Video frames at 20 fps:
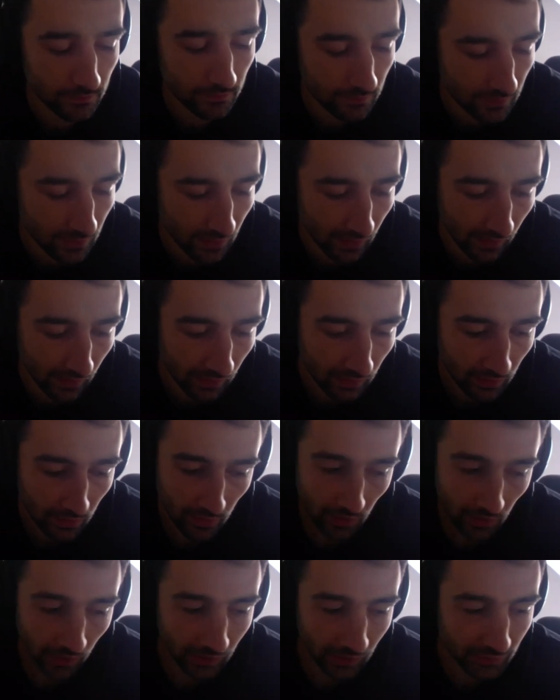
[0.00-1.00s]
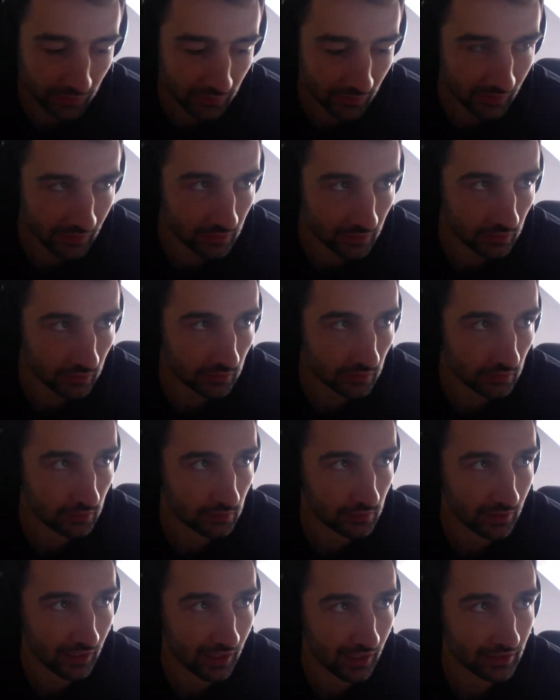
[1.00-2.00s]
Yeah, I think
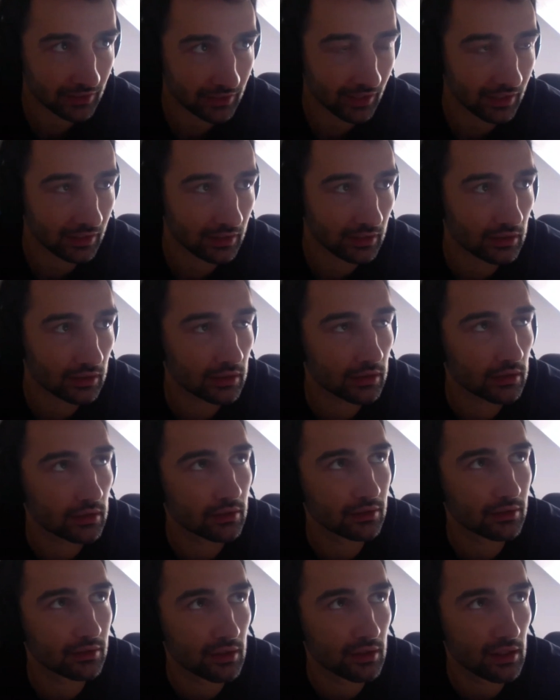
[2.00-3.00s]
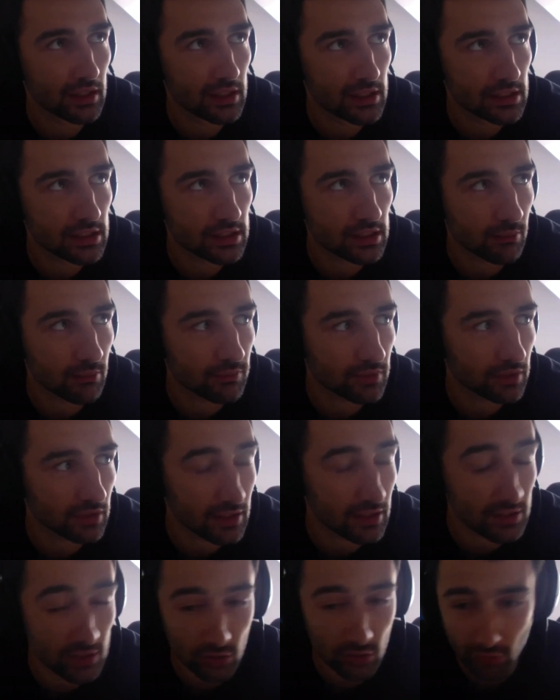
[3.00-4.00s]
that is something
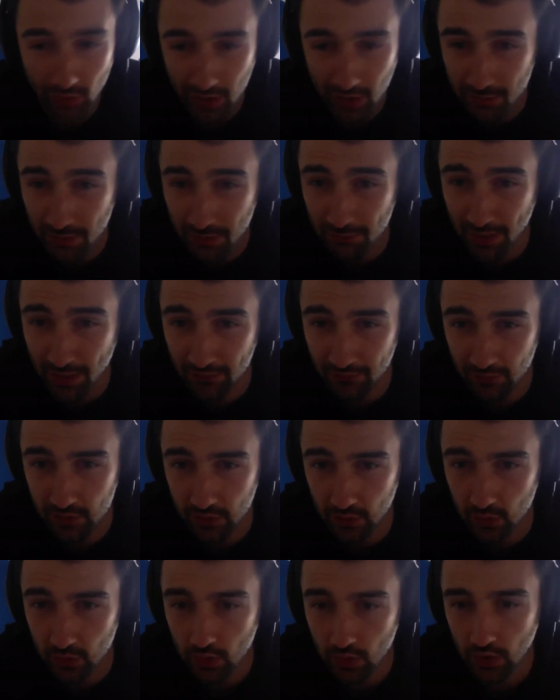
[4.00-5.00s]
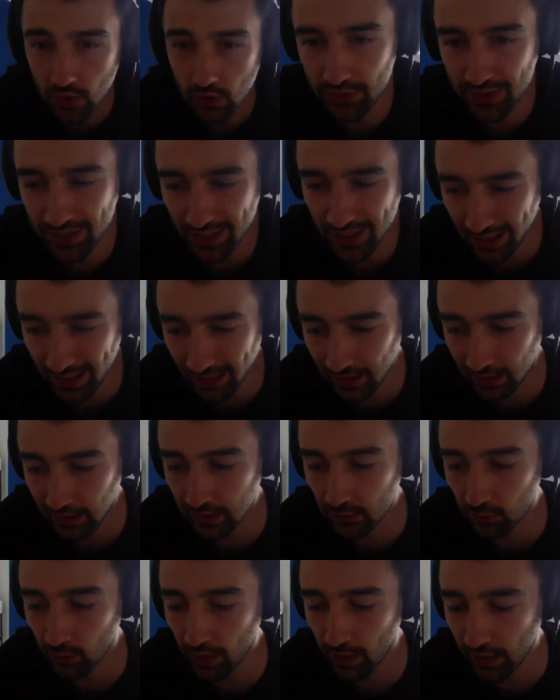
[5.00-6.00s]
that is incredibly pivotal,
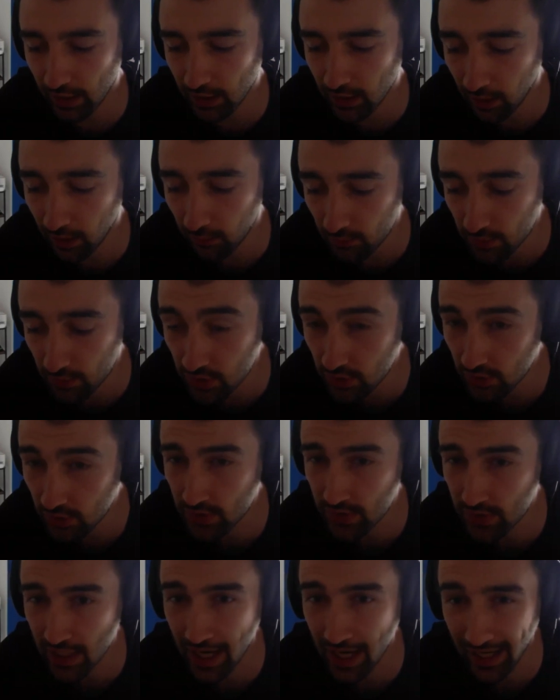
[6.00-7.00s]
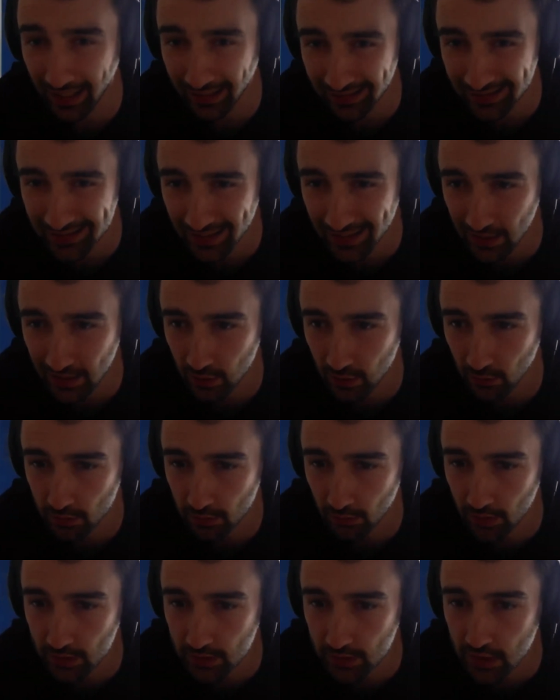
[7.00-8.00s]
particularly when it comes to, say, anchor text
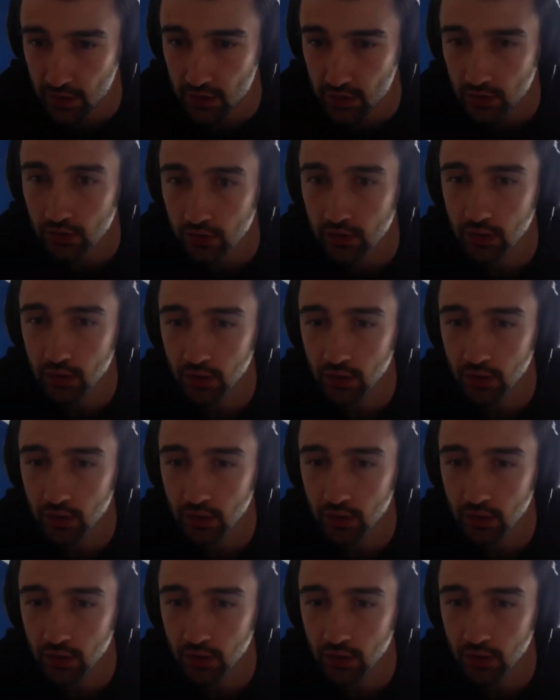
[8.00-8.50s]
optimization.